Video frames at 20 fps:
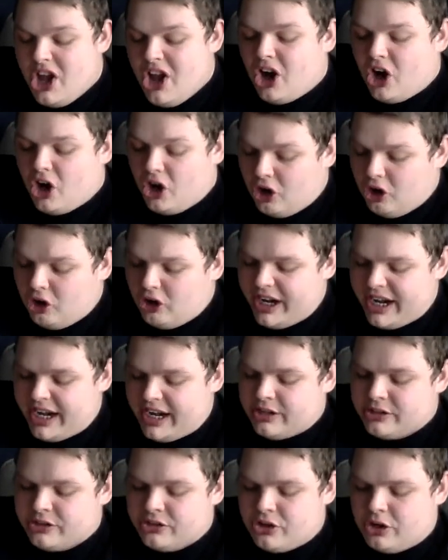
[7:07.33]
"Hurry!"
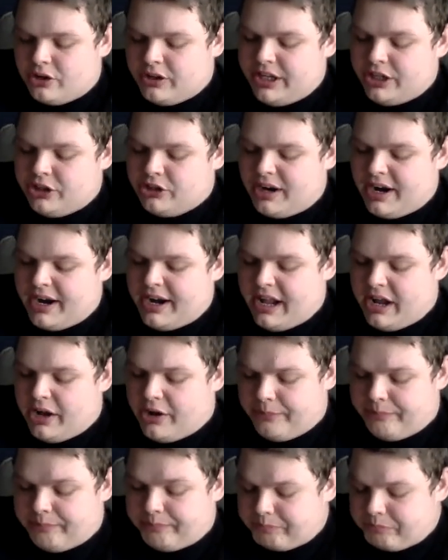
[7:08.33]
Charlene cried
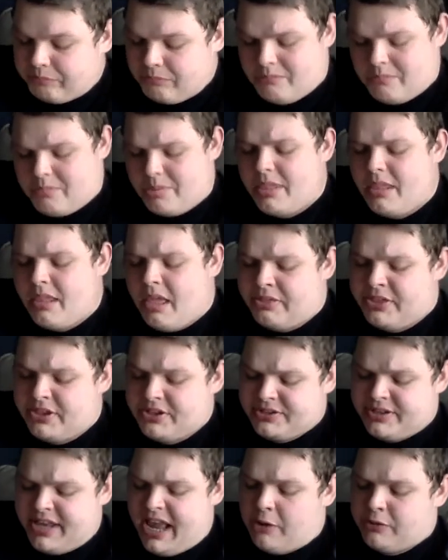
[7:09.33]
out. The
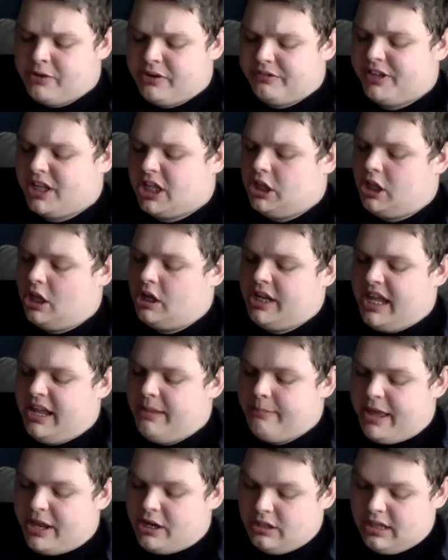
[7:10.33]
sound of clunky
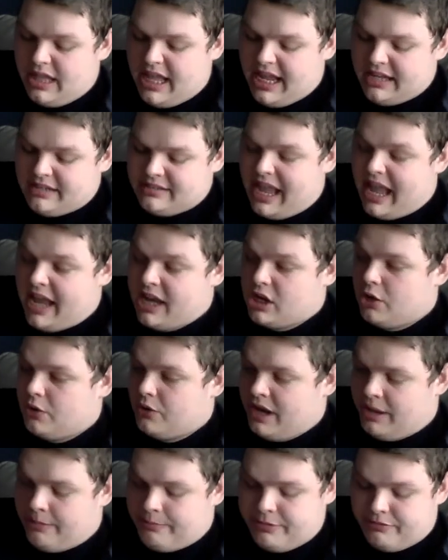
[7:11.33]
metal legs echoed
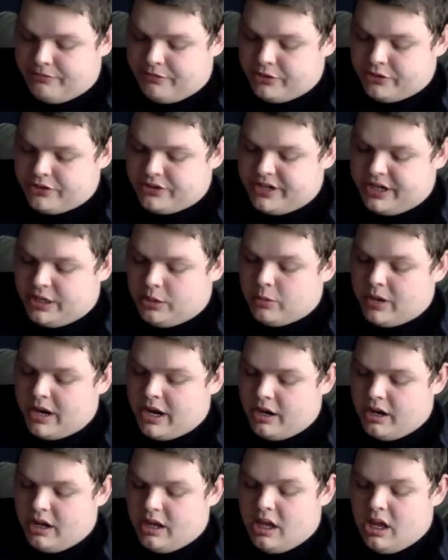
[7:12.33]
up the first stairway.
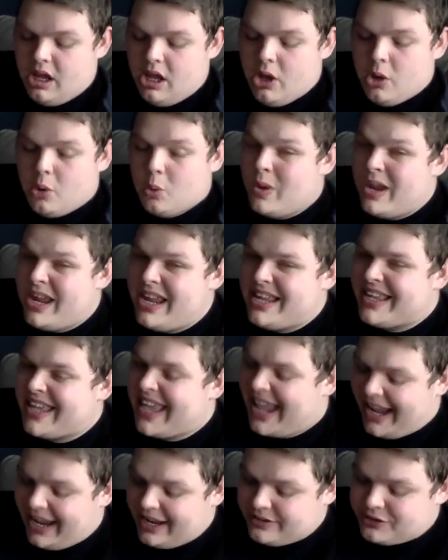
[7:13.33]
"We
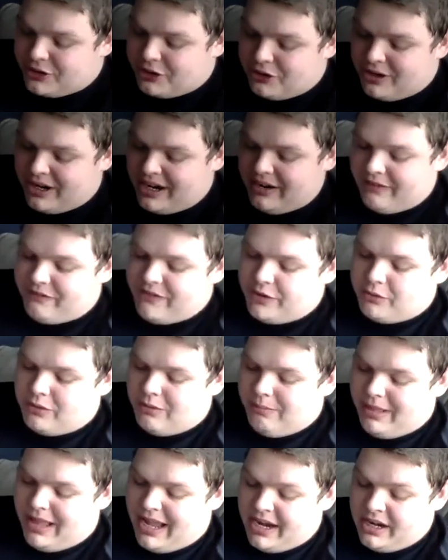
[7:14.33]
can't hurry," Finn
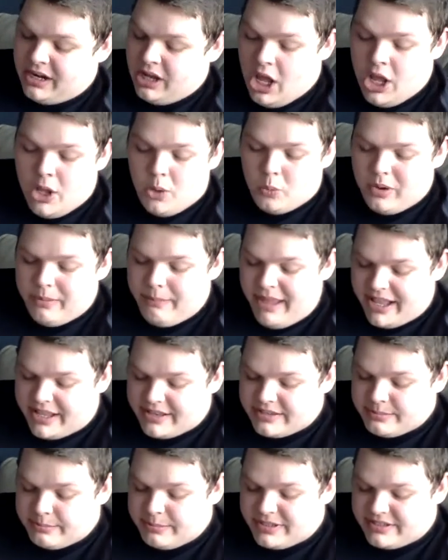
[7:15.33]
replied. "We make
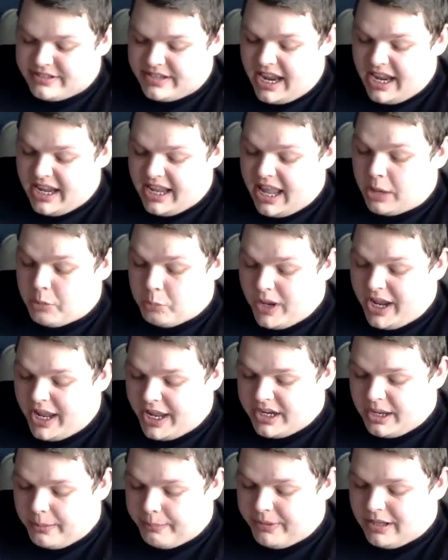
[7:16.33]
a mistake and we end
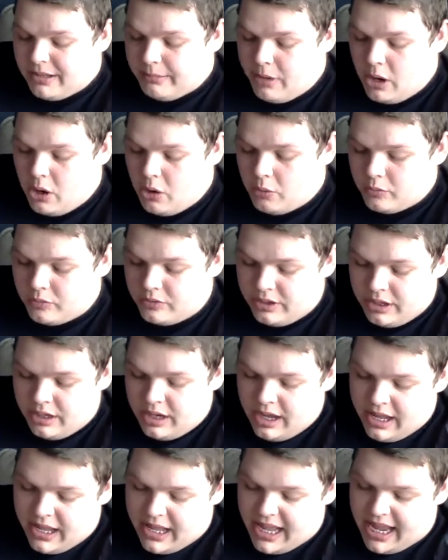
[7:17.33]
up in the moat.
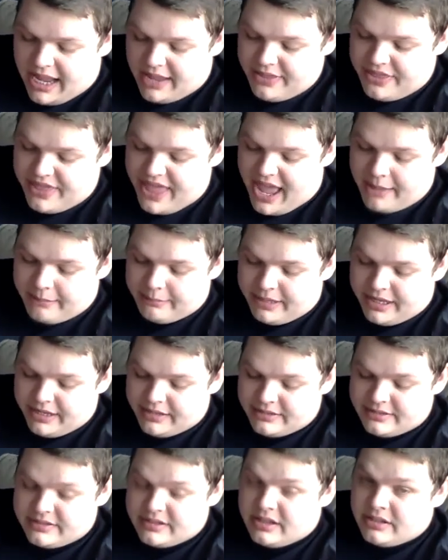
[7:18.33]
And that
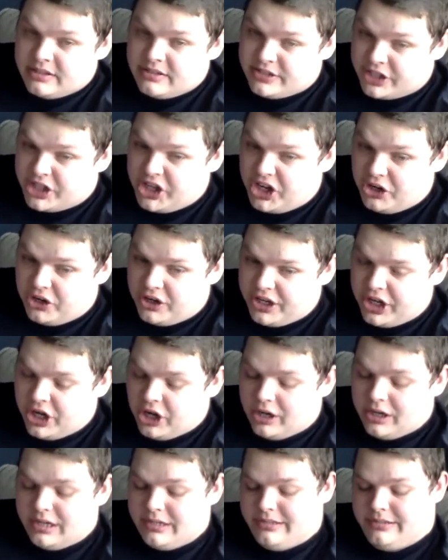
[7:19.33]
means security
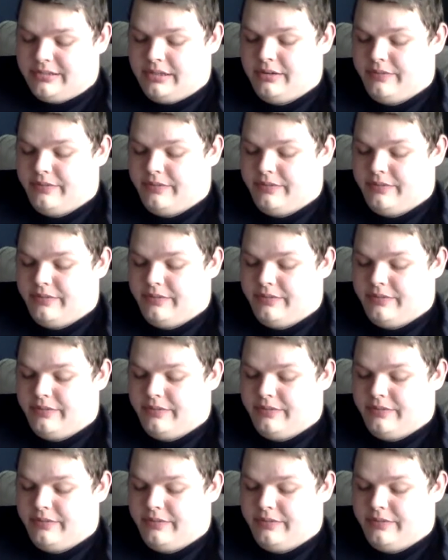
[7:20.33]
guards."